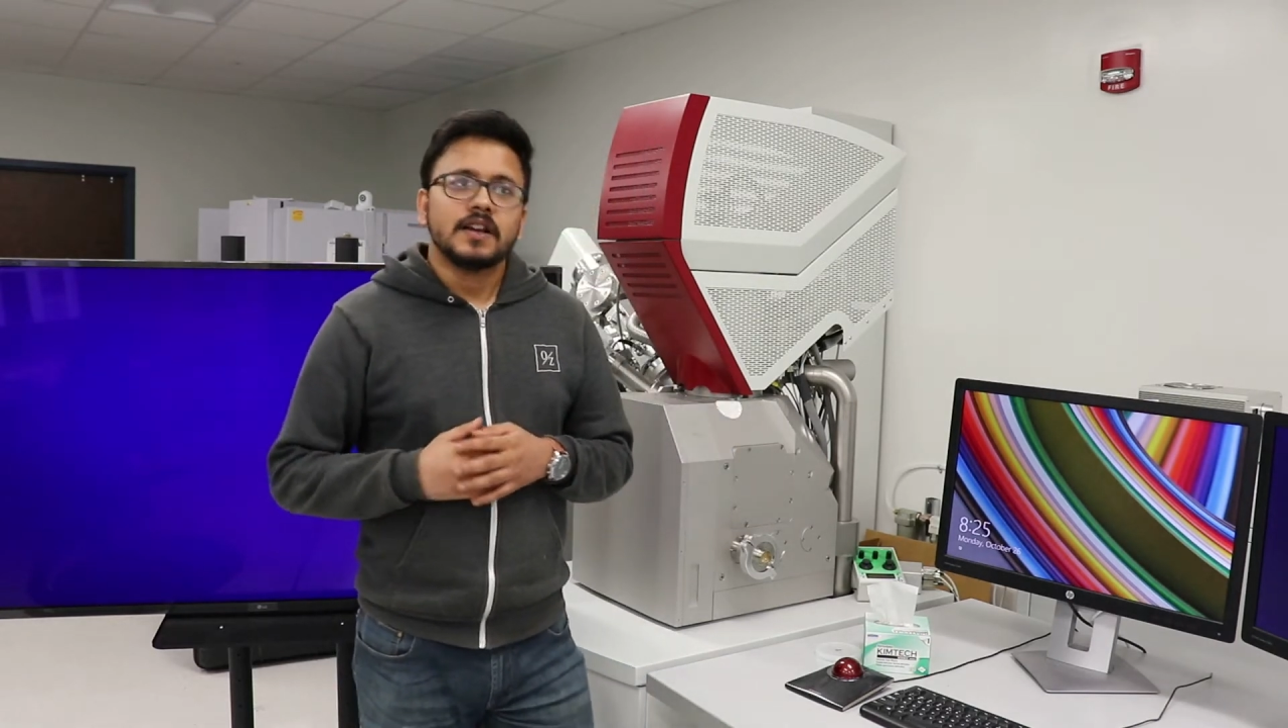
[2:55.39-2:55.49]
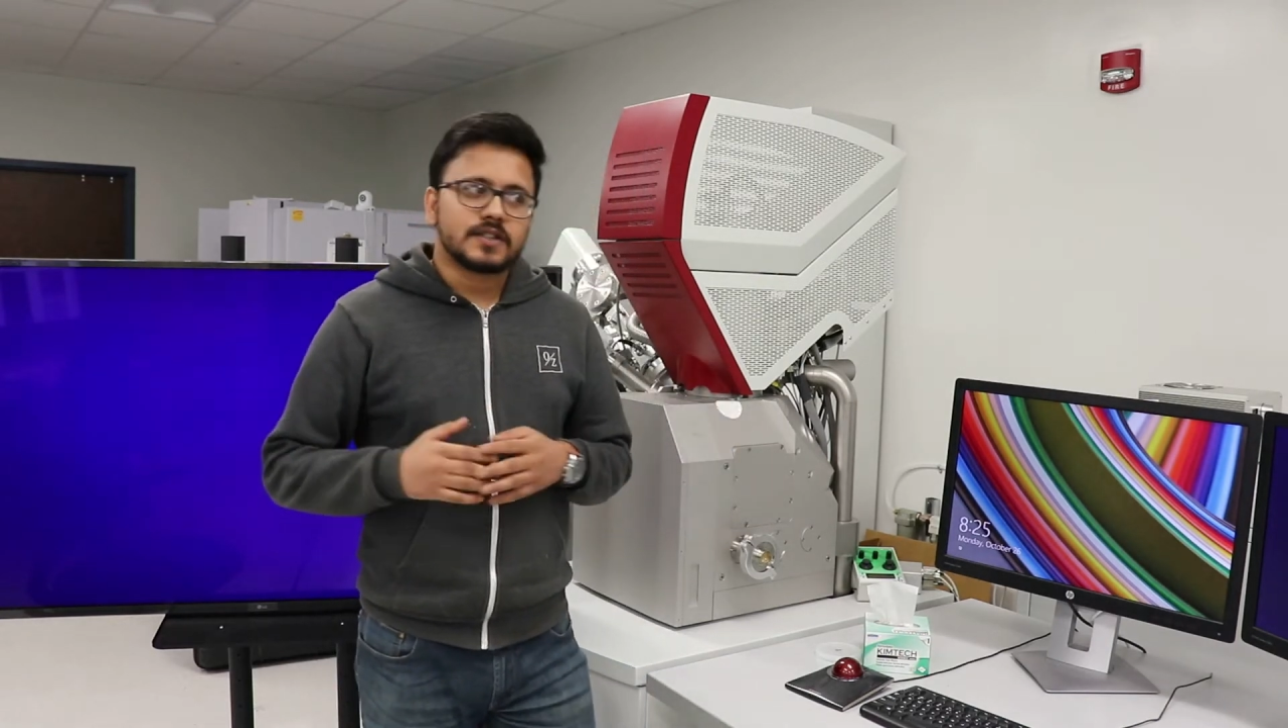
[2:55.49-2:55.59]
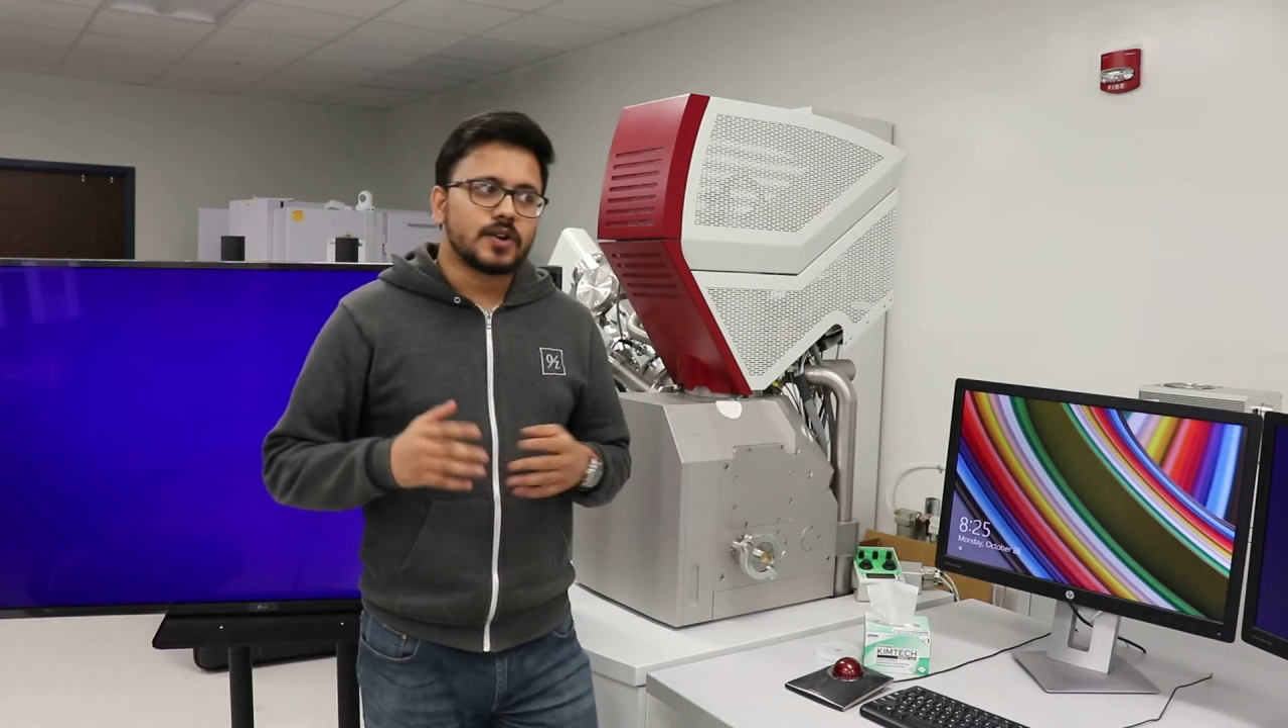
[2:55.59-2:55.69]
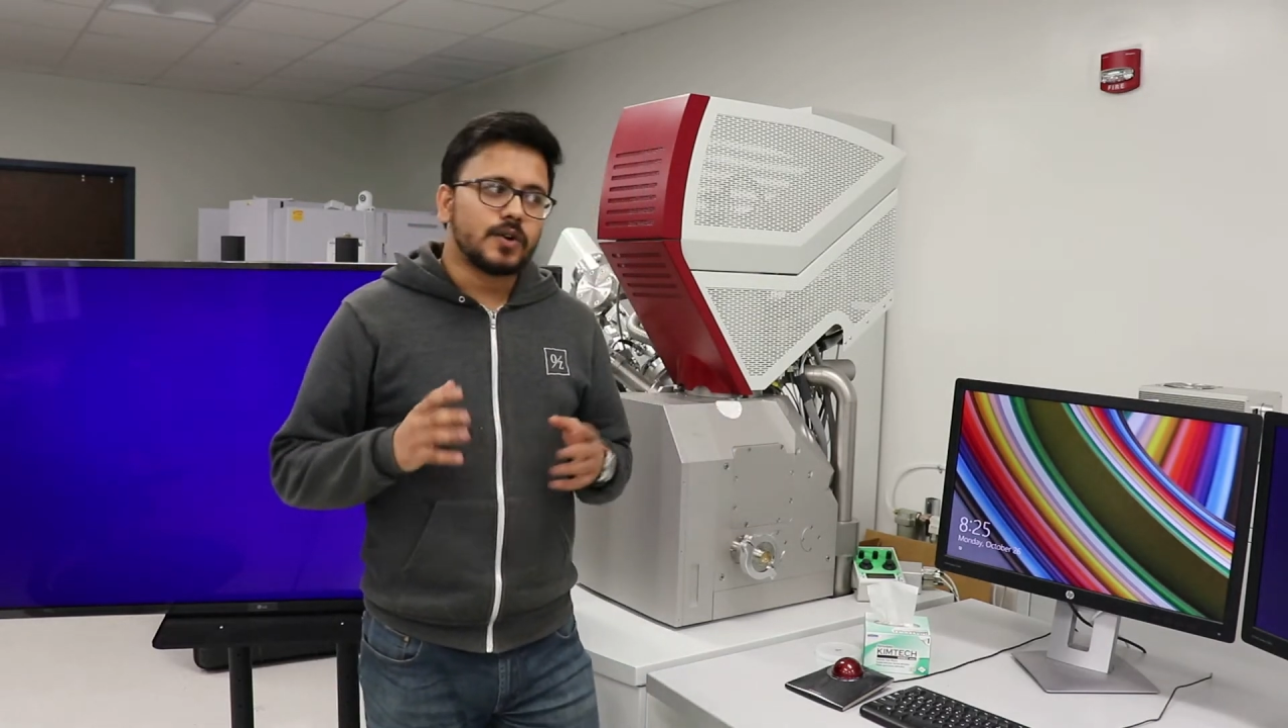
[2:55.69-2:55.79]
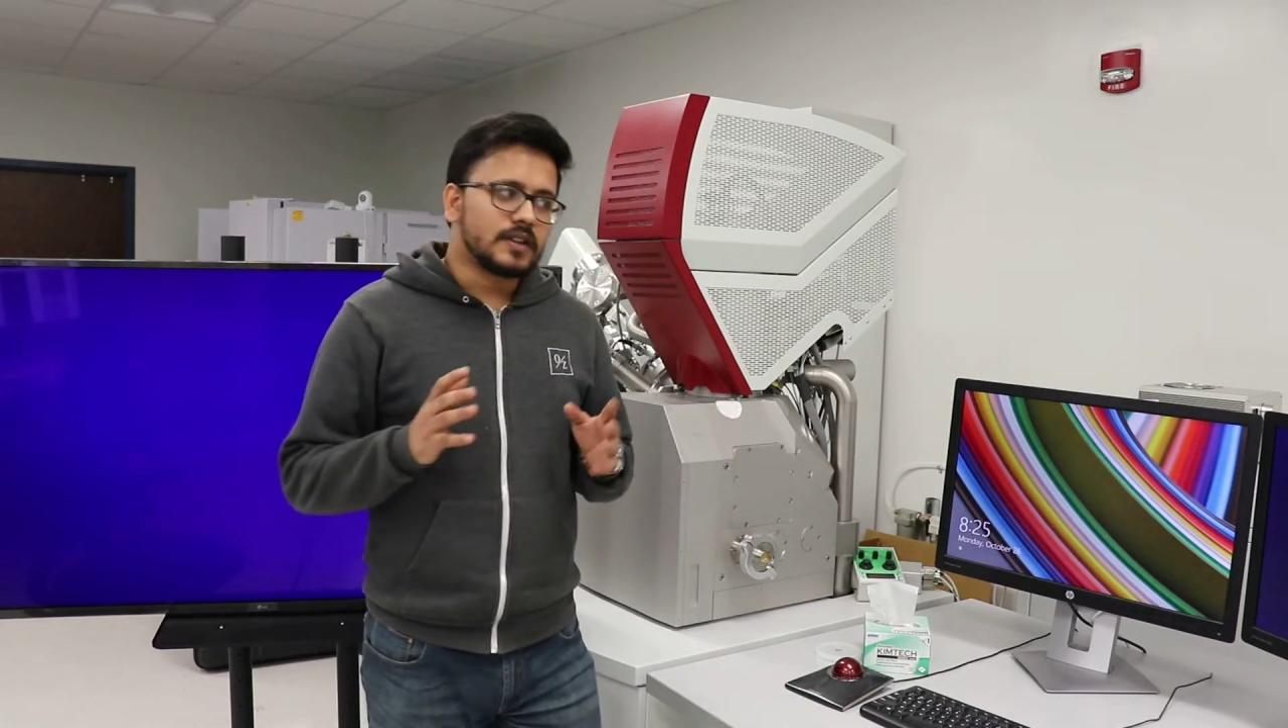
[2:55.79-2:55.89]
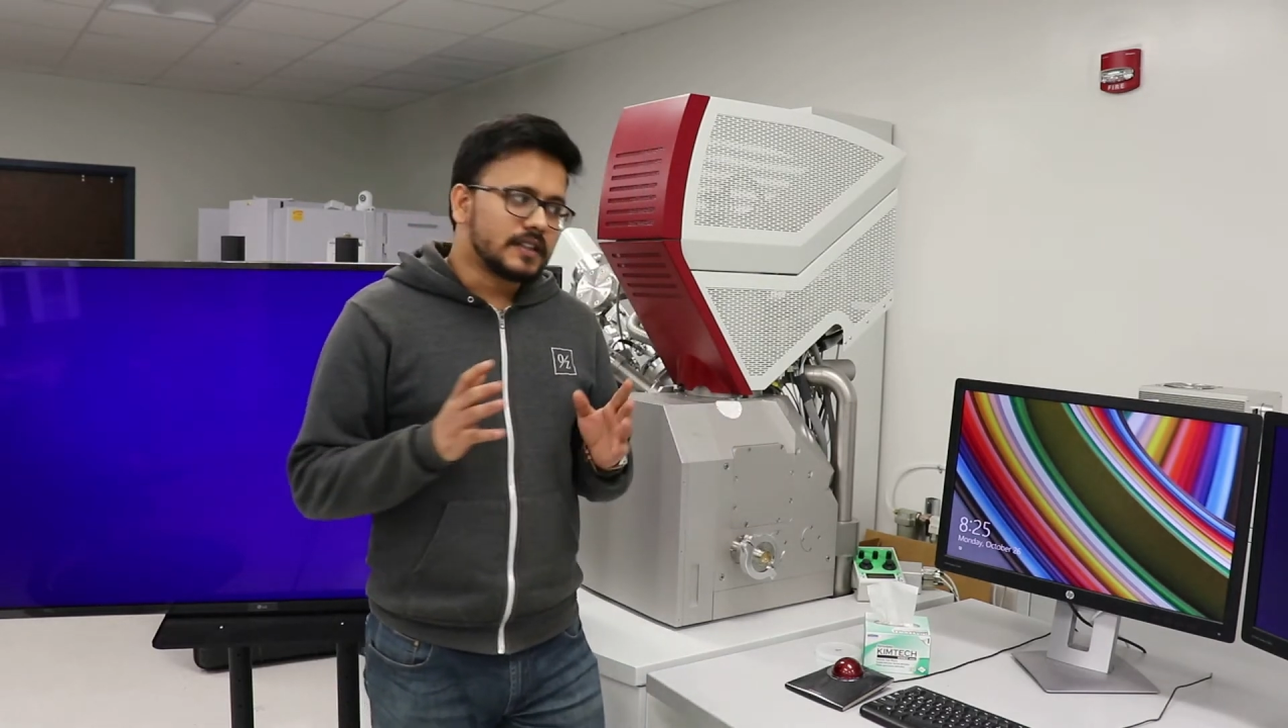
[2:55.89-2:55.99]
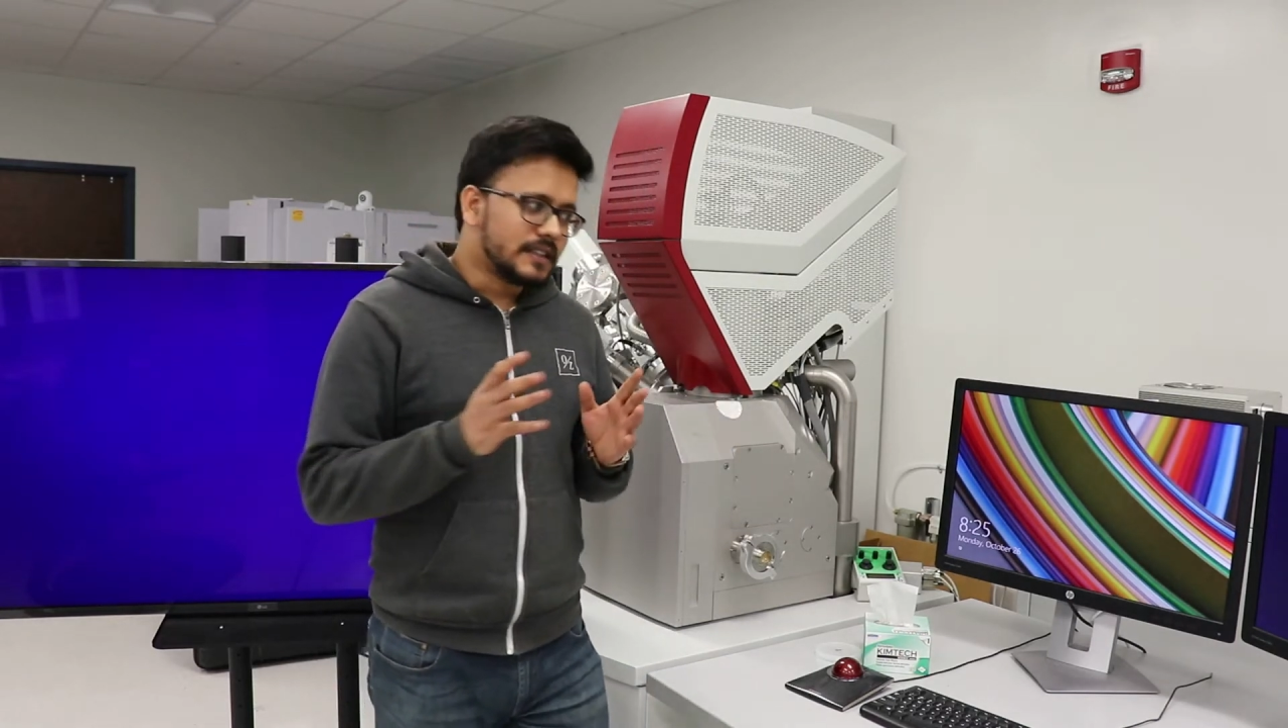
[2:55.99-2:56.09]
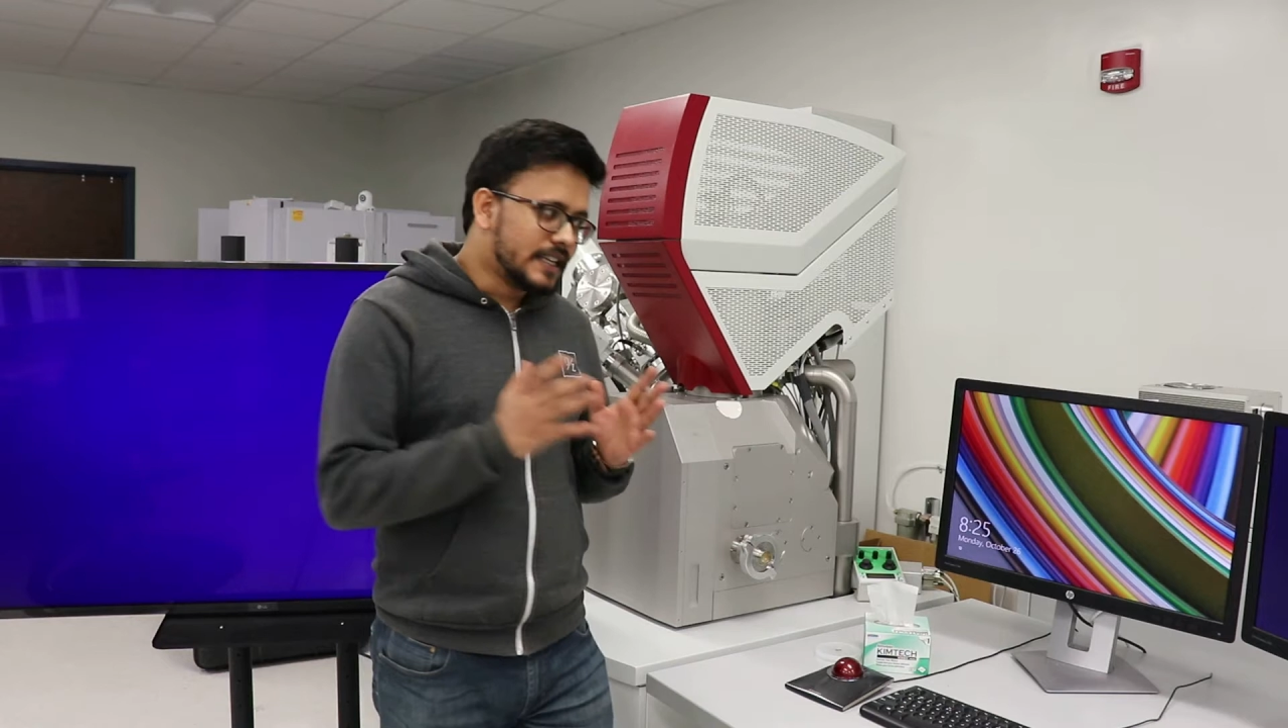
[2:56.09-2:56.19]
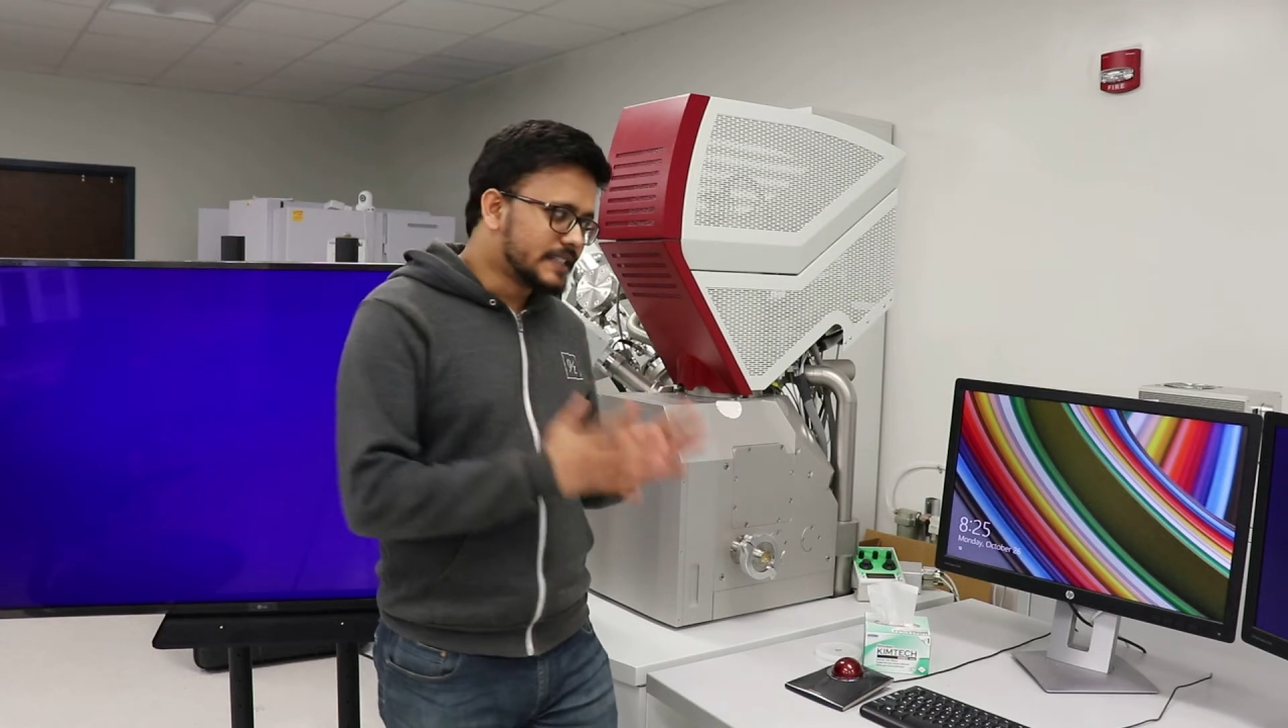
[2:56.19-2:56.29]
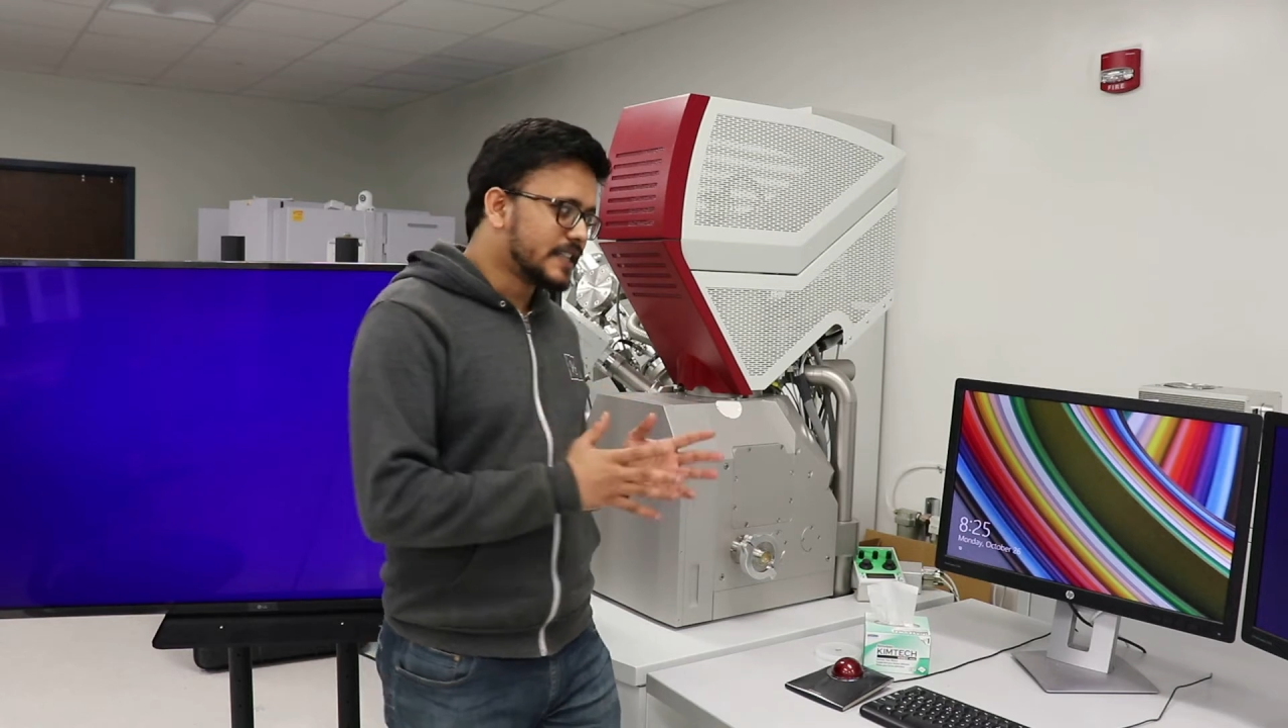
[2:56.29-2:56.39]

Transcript: So this